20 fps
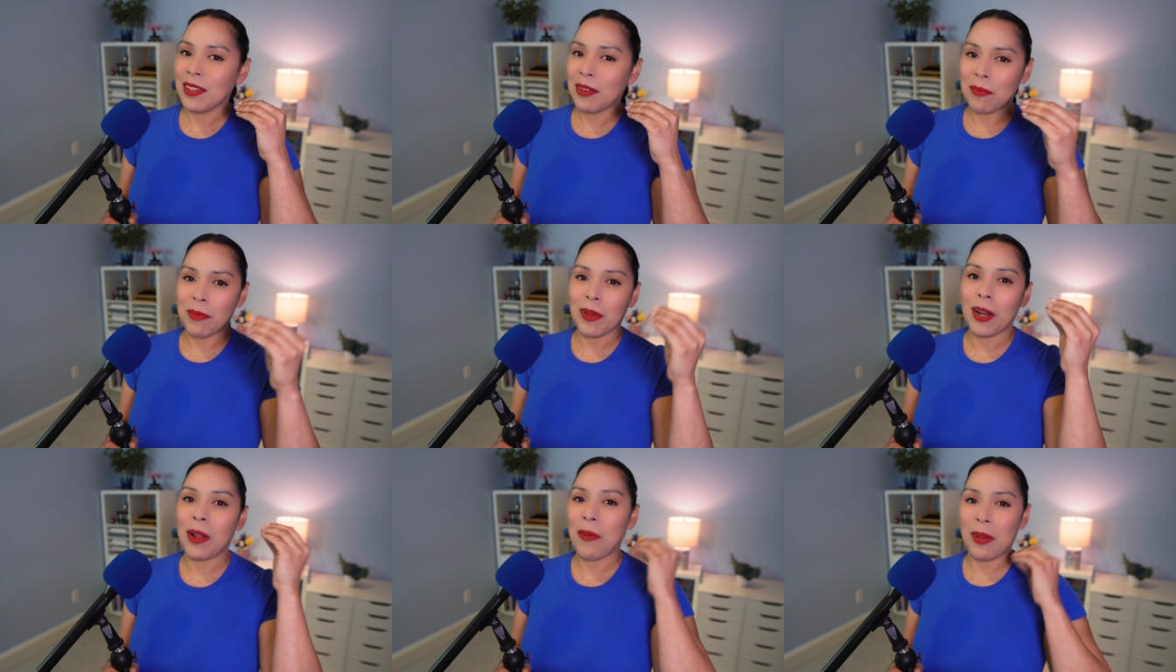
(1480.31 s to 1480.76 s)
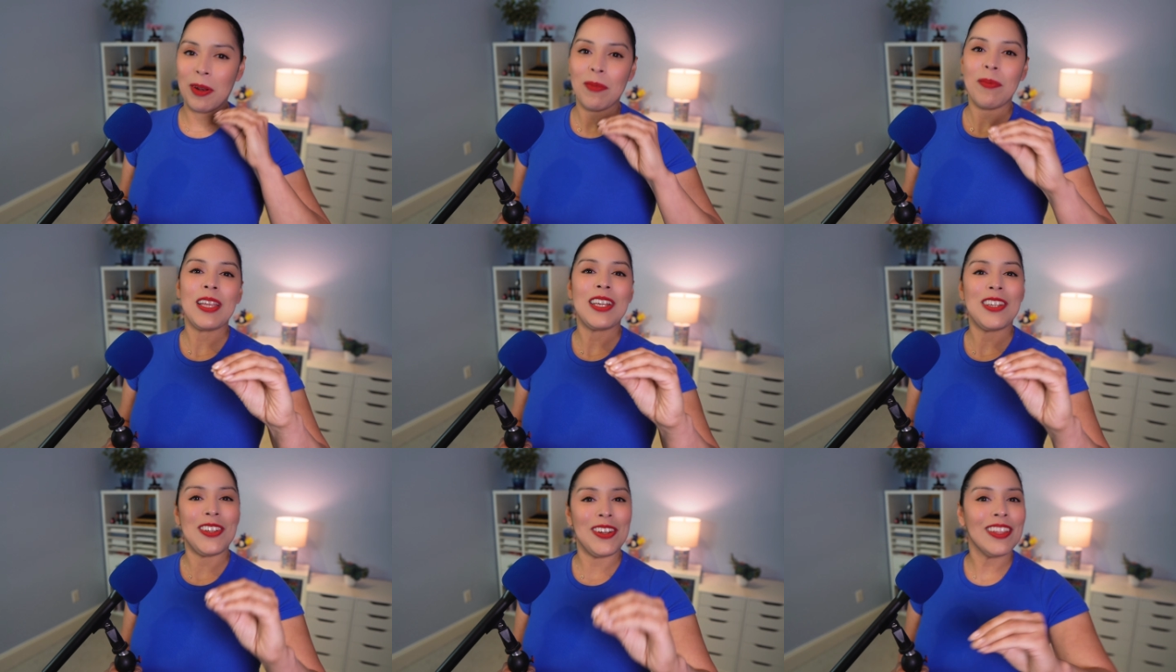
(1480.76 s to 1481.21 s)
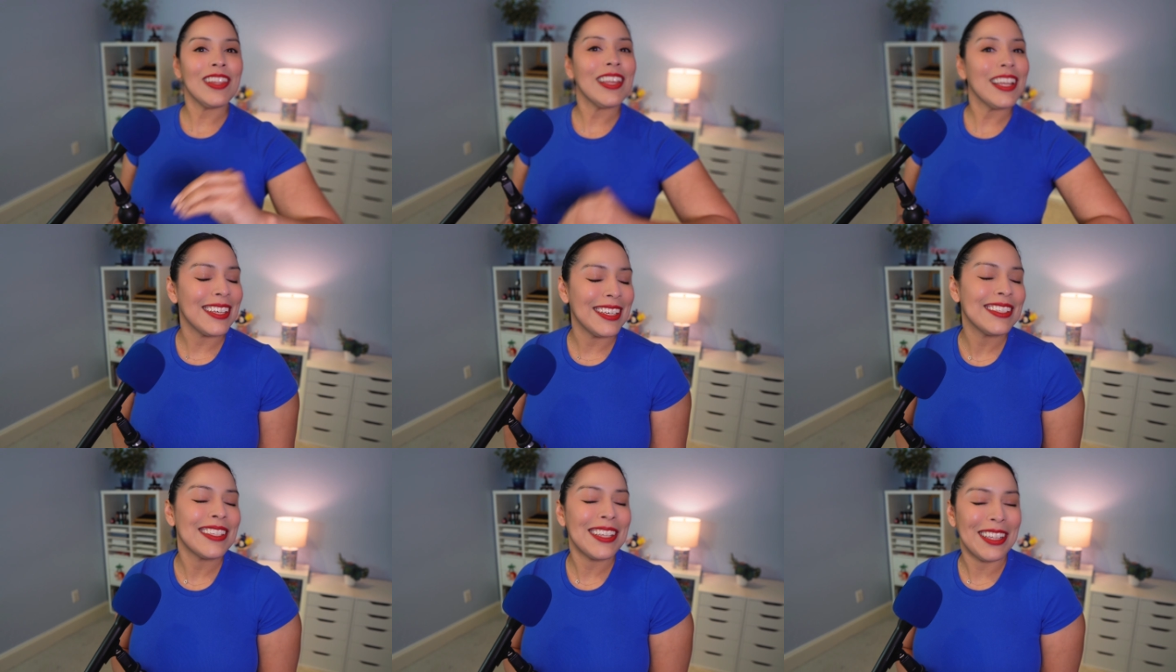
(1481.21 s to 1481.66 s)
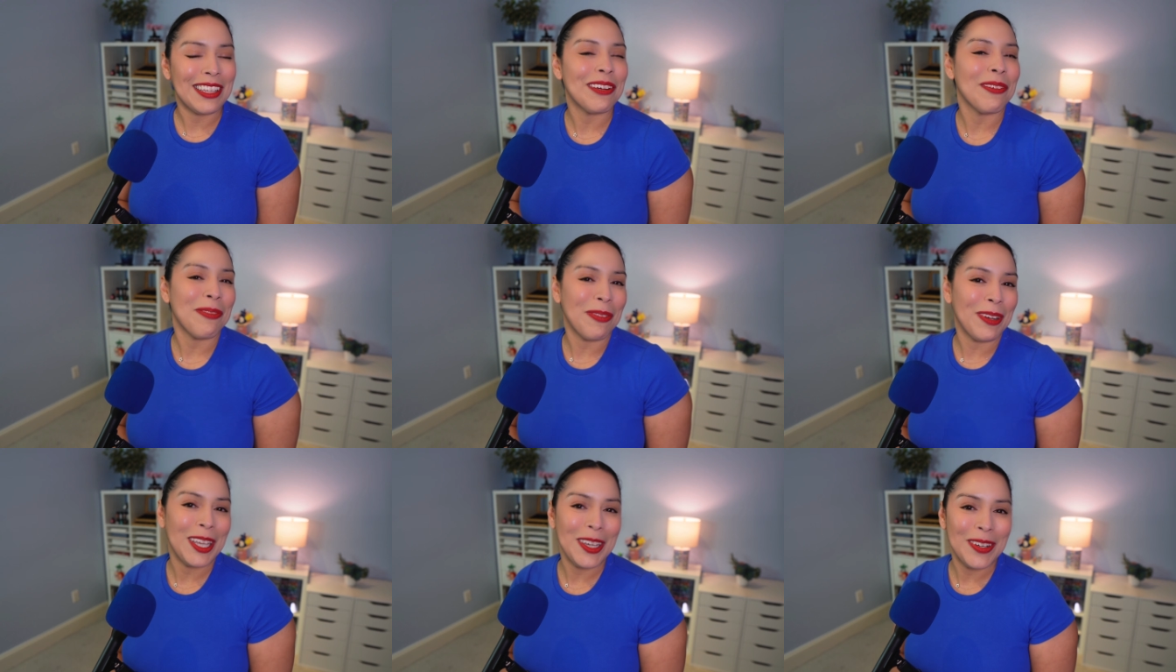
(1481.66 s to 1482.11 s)
but I want to make sure that it's
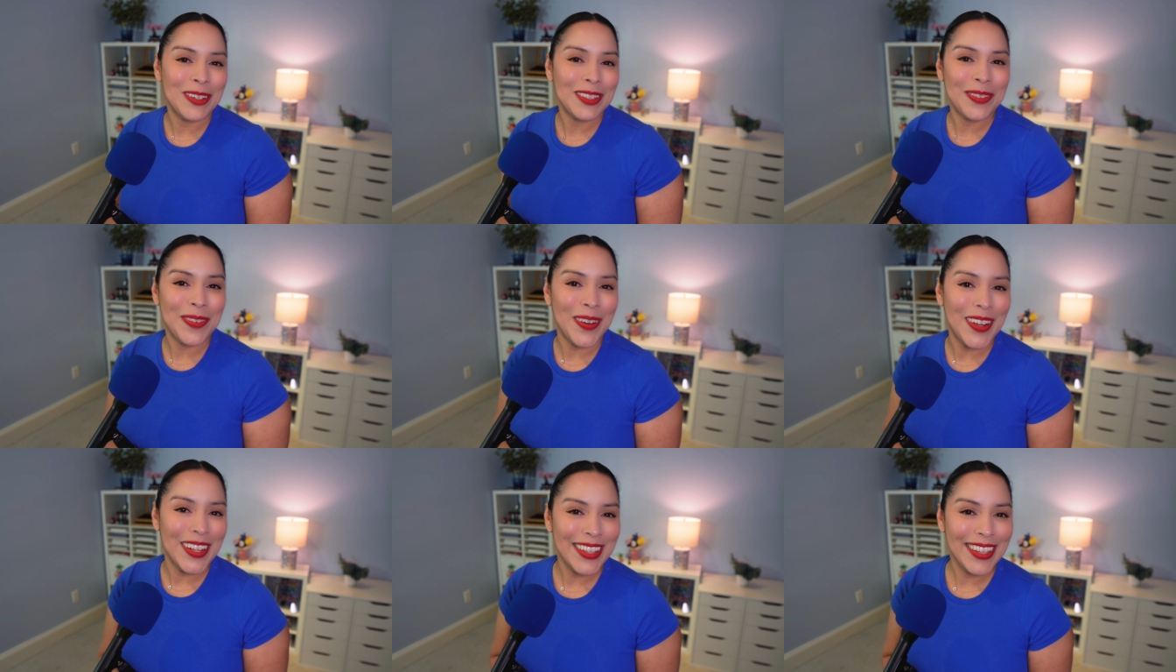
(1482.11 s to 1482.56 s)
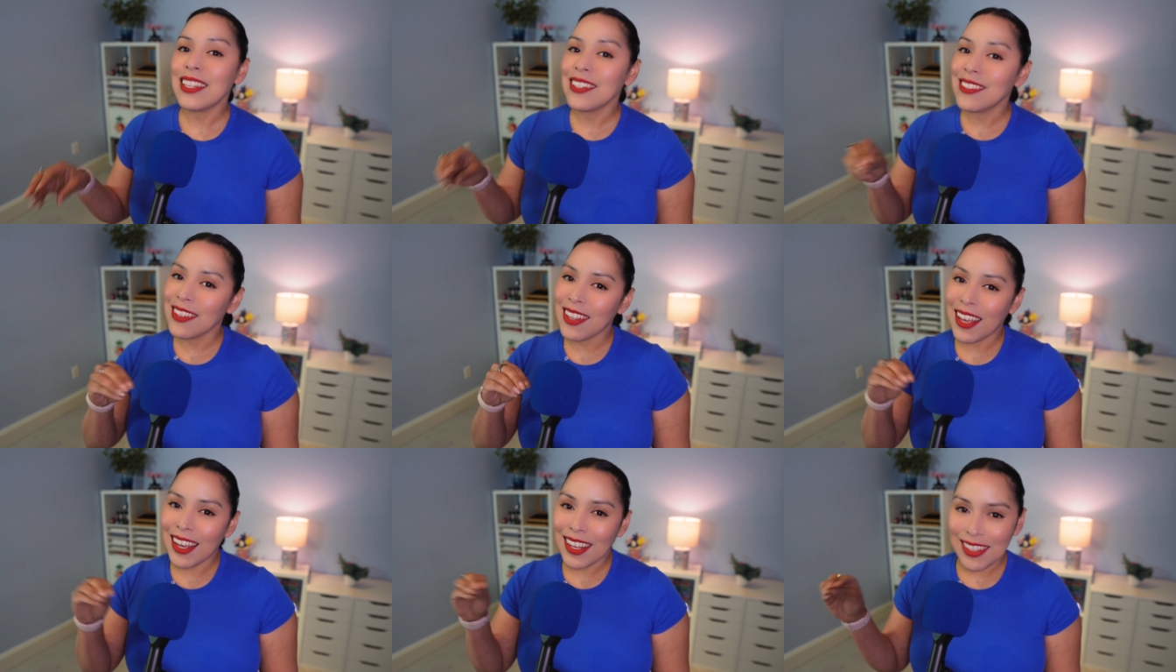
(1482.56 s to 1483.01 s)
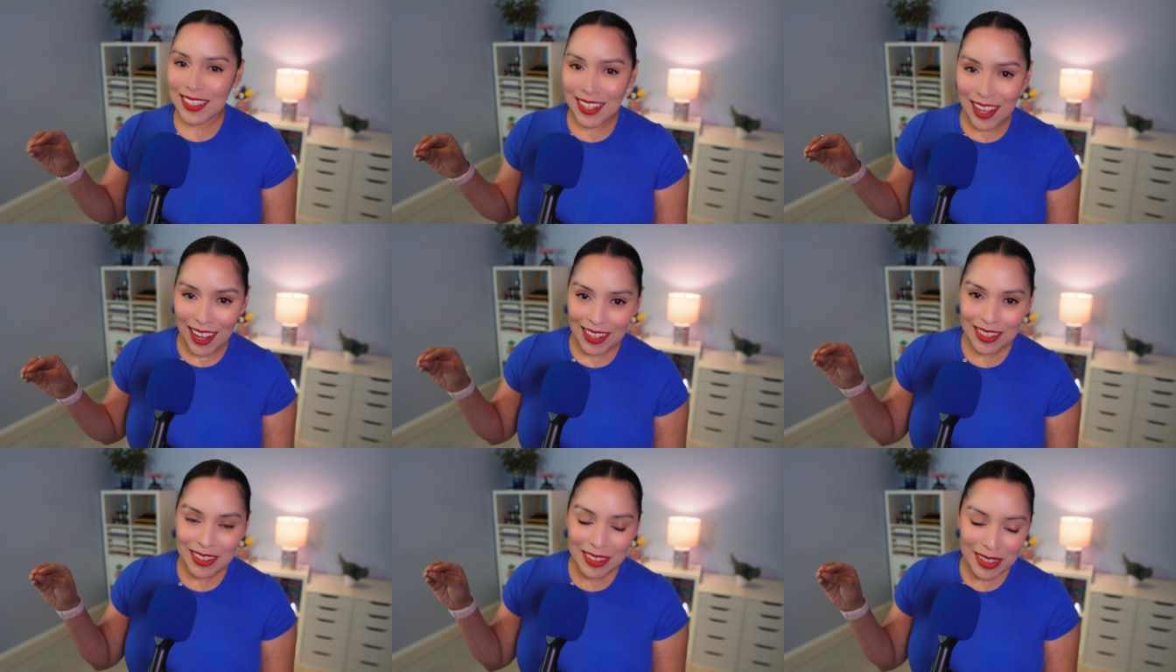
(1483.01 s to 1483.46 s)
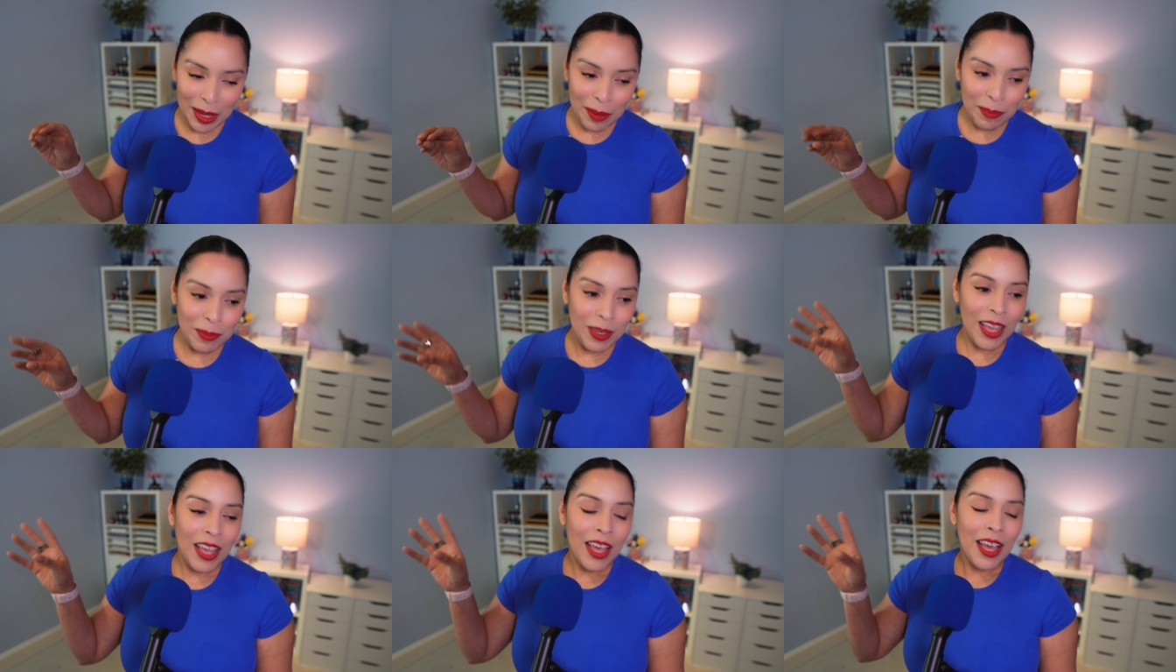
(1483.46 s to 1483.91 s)
clear for you as well. This last concept